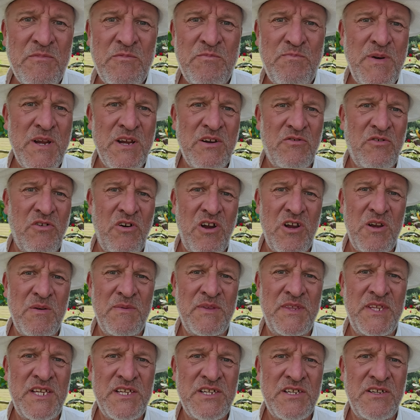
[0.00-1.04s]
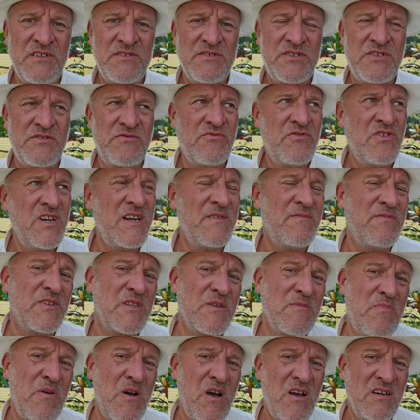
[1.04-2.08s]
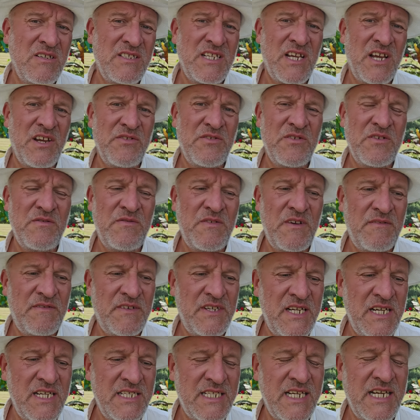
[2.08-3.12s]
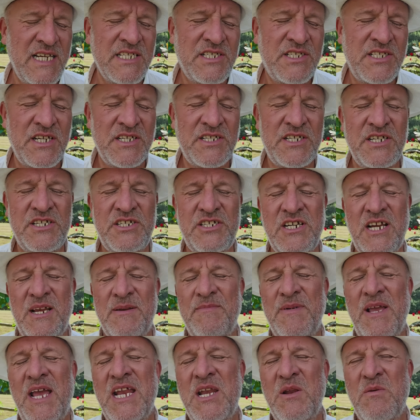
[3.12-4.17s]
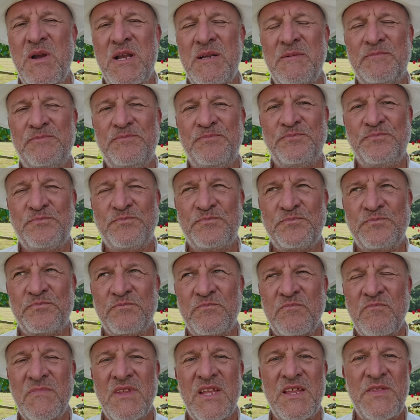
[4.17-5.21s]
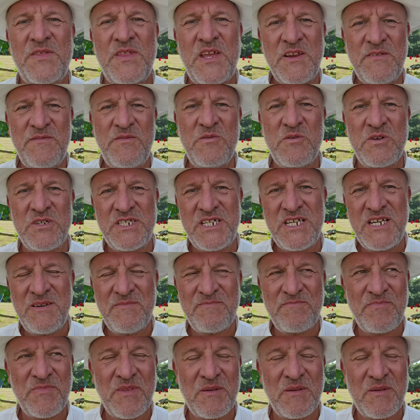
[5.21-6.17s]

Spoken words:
We've been growing them in this country really for the past 150 years. It is such a shame. Anyway, thanks for watching.